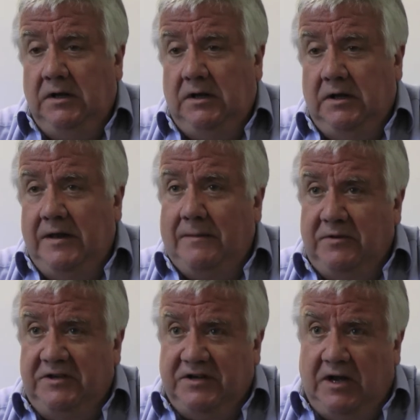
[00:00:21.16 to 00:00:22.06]
That
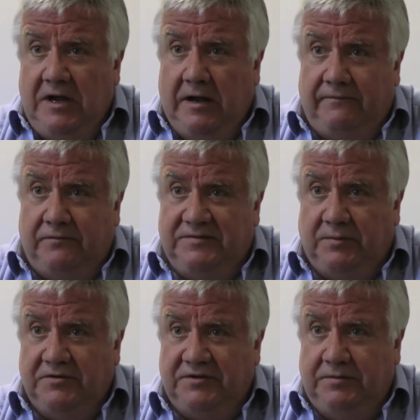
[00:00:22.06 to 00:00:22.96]
means I have
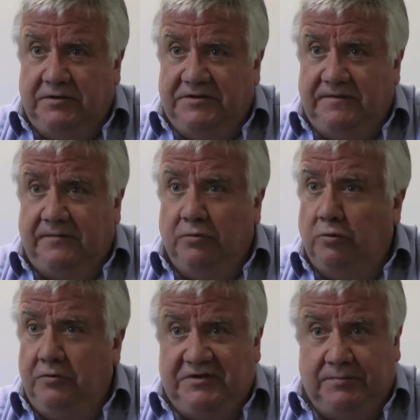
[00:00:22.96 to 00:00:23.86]
responsibility for
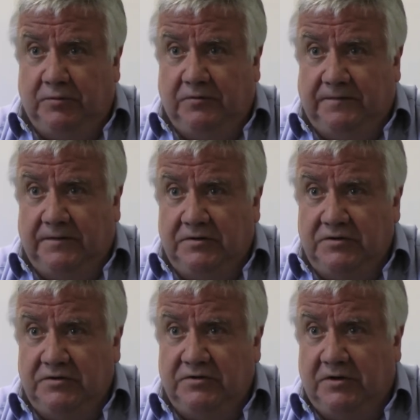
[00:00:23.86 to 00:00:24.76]
all the support
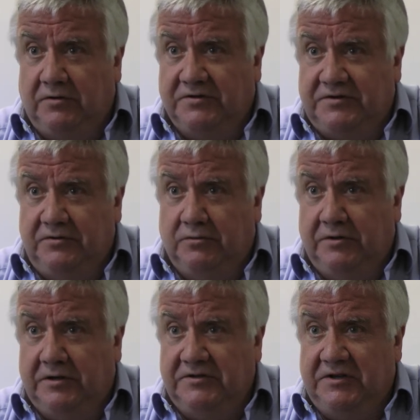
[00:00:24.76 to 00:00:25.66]
functions across the
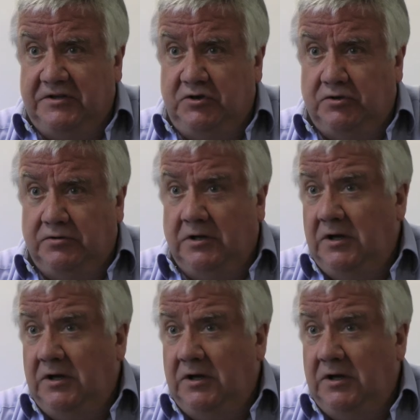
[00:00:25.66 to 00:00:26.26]
organisation: